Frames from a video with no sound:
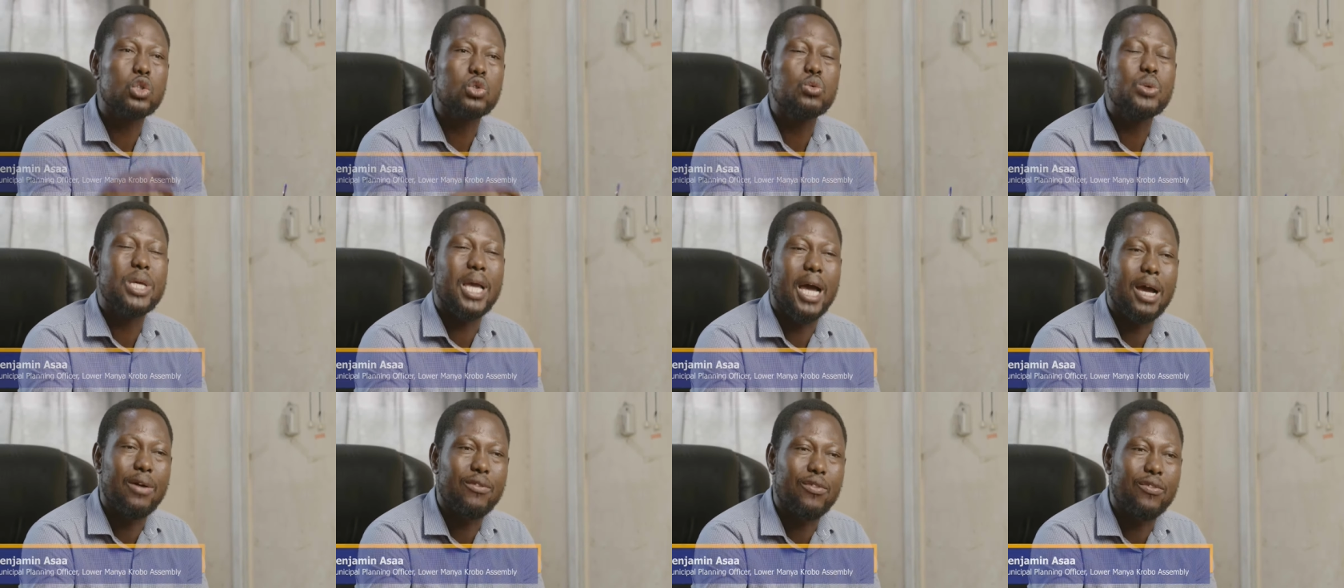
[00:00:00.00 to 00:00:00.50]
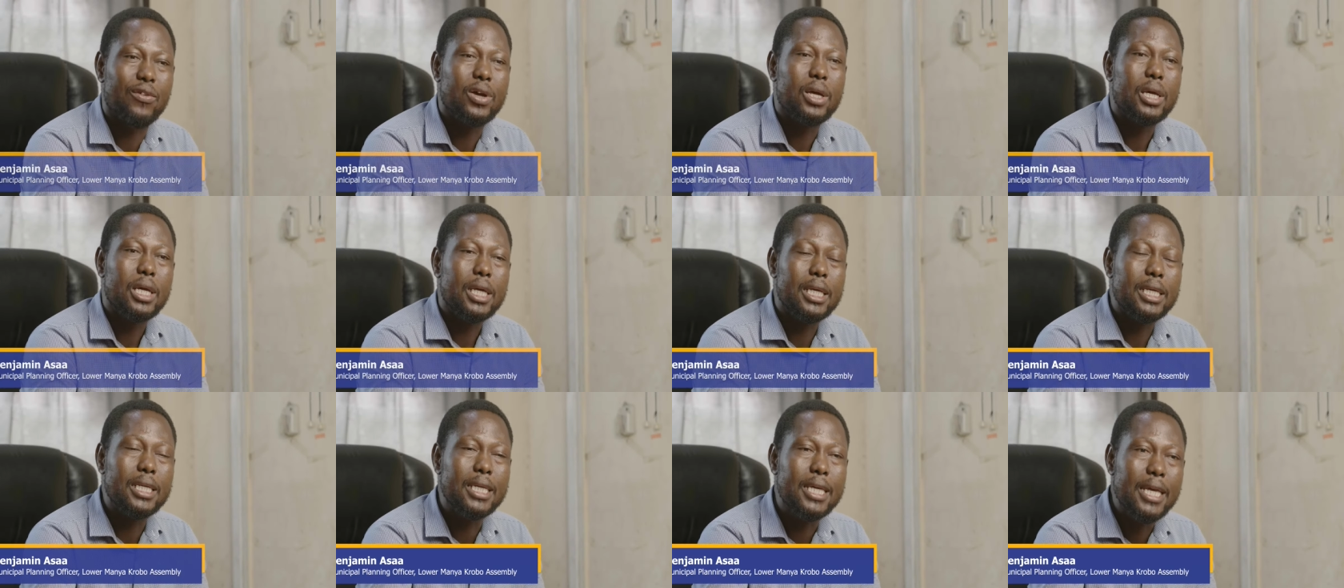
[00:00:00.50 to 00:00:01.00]
we have
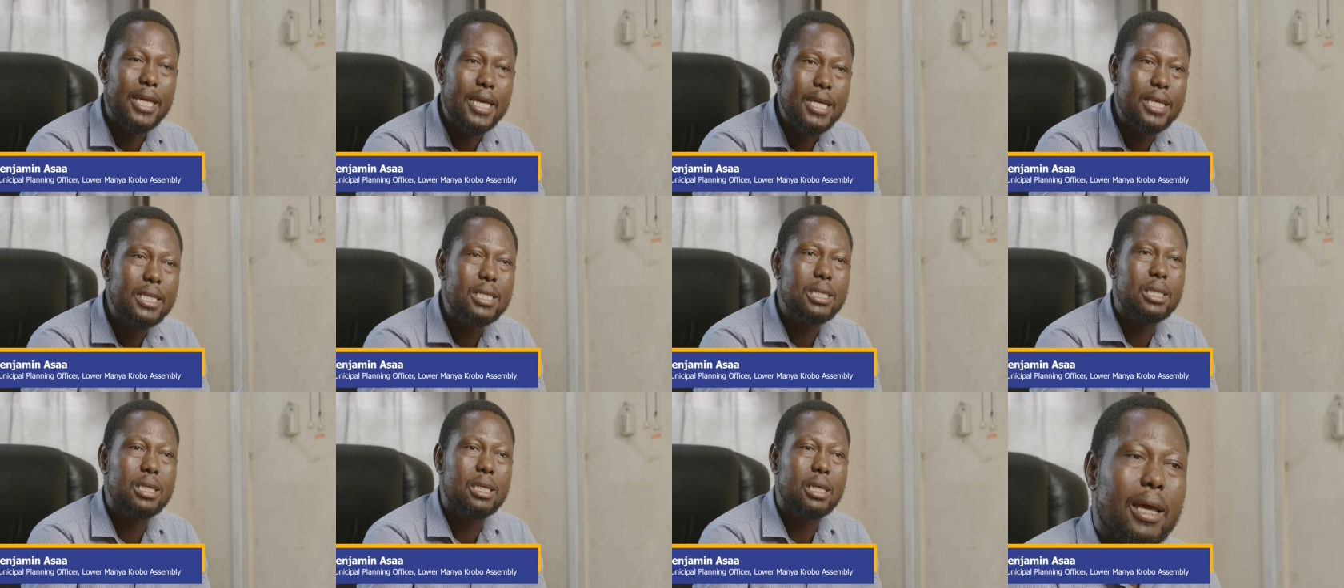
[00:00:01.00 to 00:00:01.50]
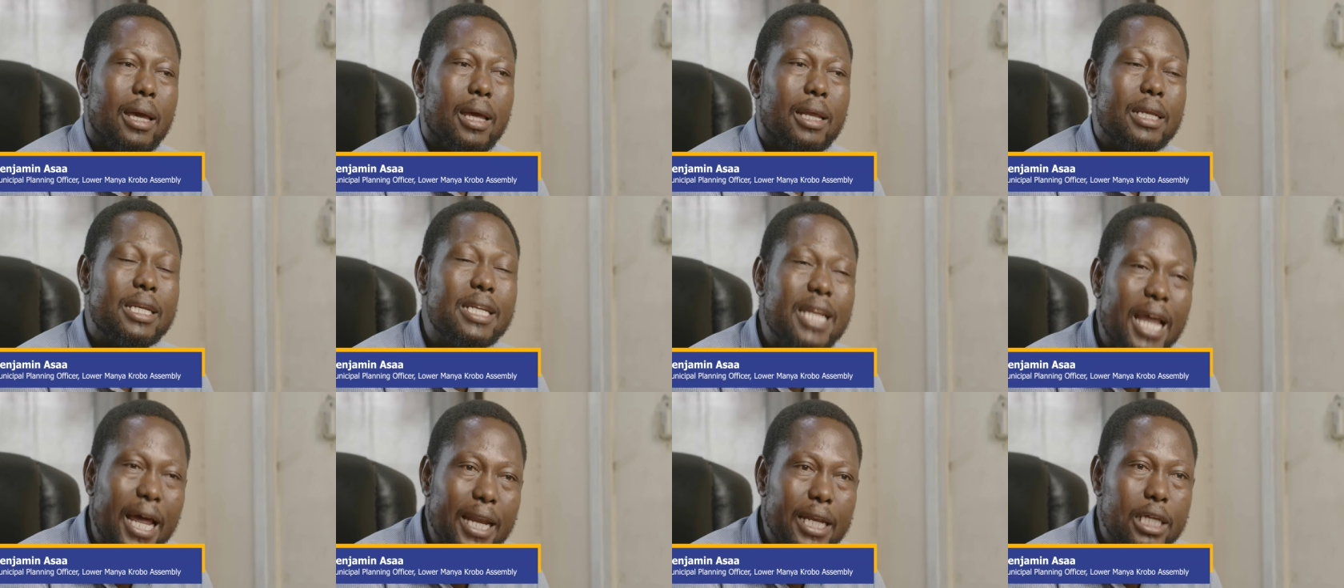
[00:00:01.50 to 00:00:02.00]
gained
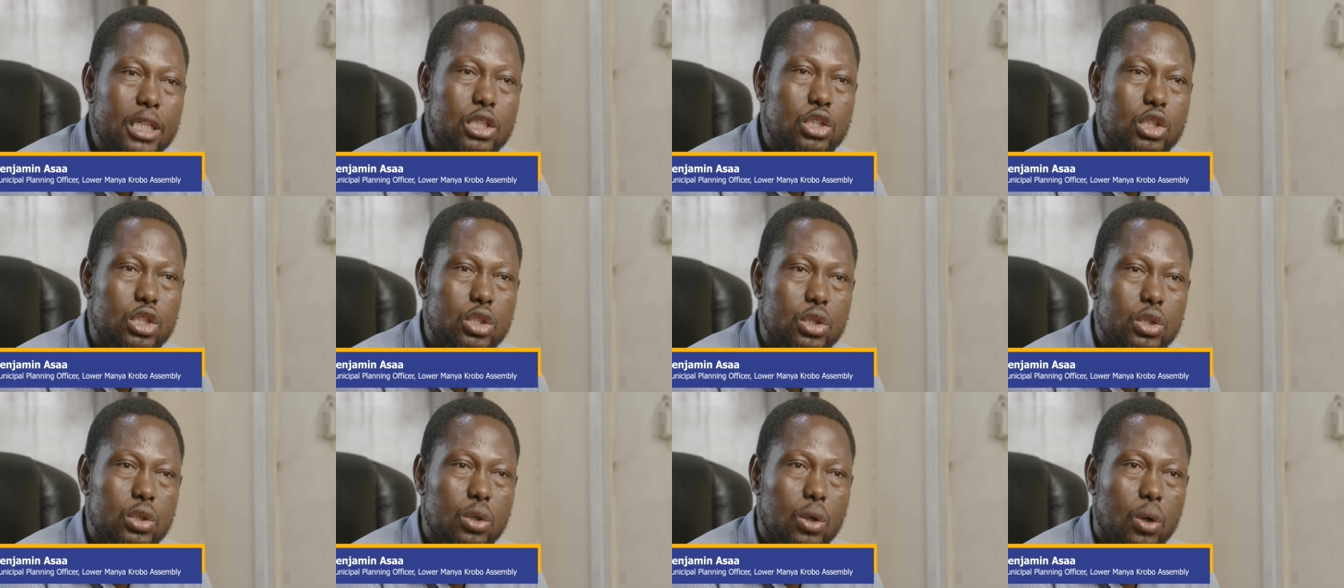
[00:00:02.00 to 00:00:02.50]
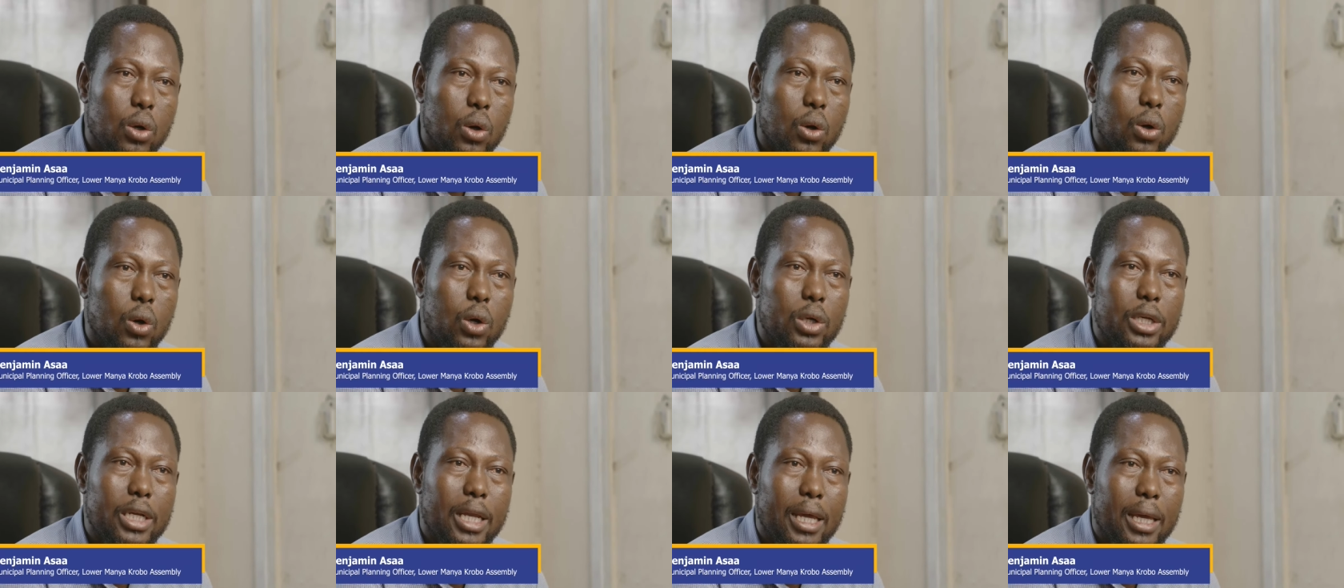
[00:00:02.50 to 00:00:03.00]
knowledge
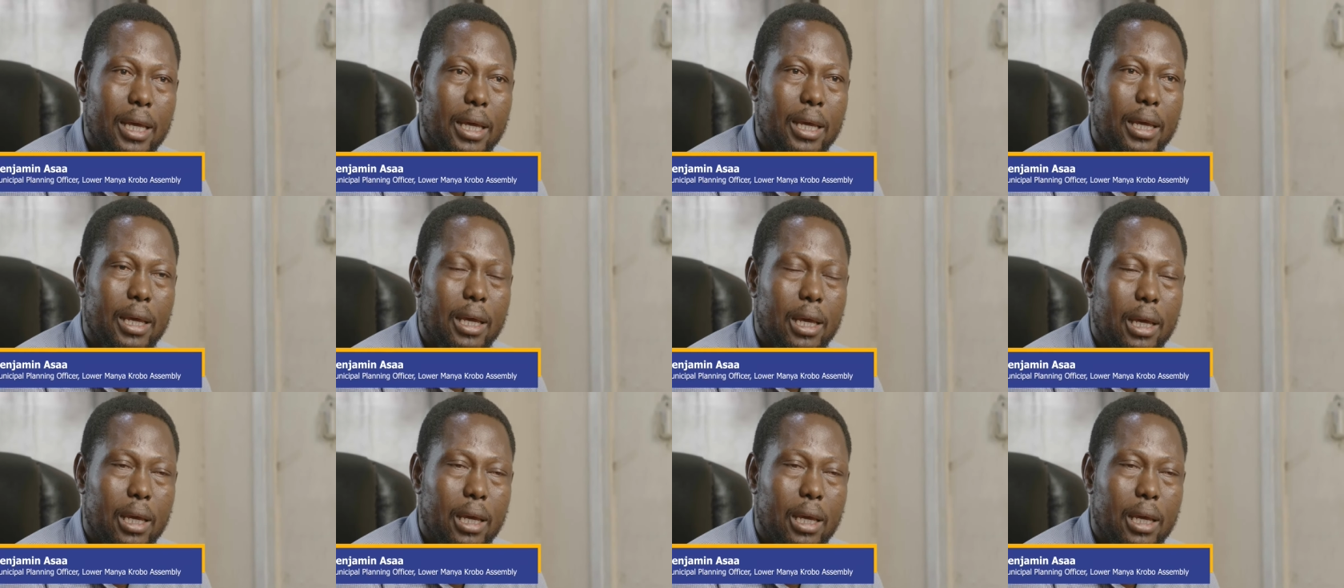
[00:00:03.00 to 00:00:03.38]
on the